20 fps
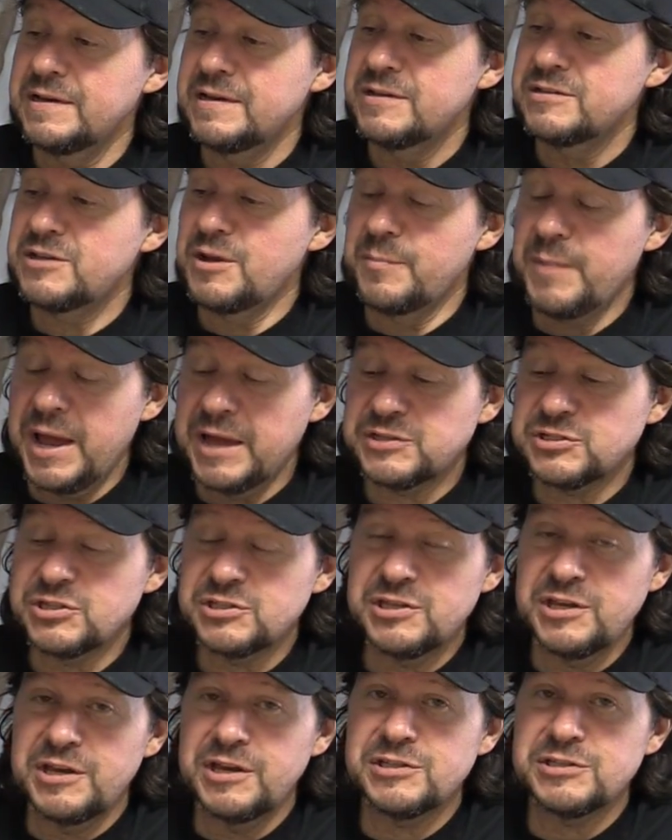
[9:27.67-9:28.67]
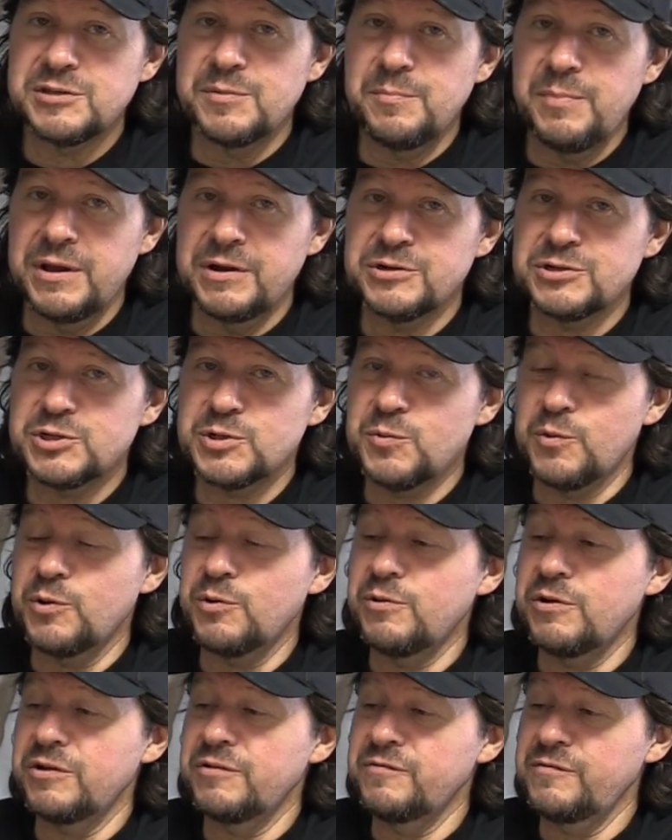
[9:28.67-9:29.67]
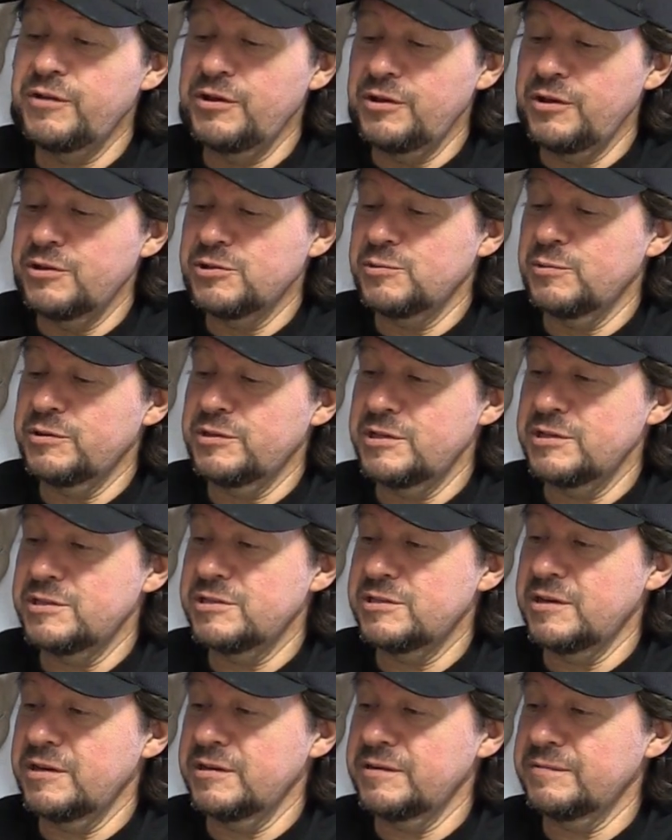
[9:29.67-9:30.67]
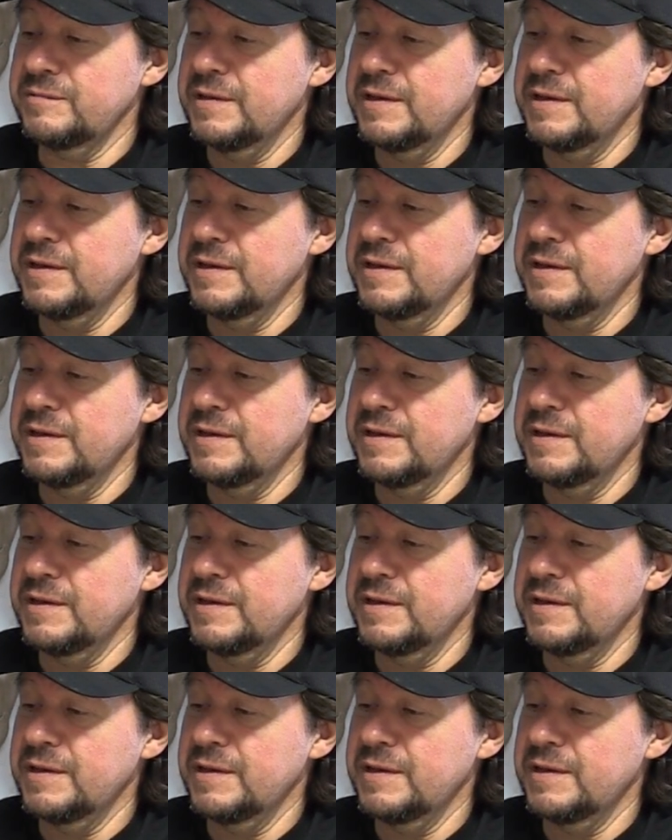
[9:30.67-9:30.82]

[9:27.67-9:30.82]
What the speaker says: So I'm anxious to get some better squirrel hunting videos with this thing.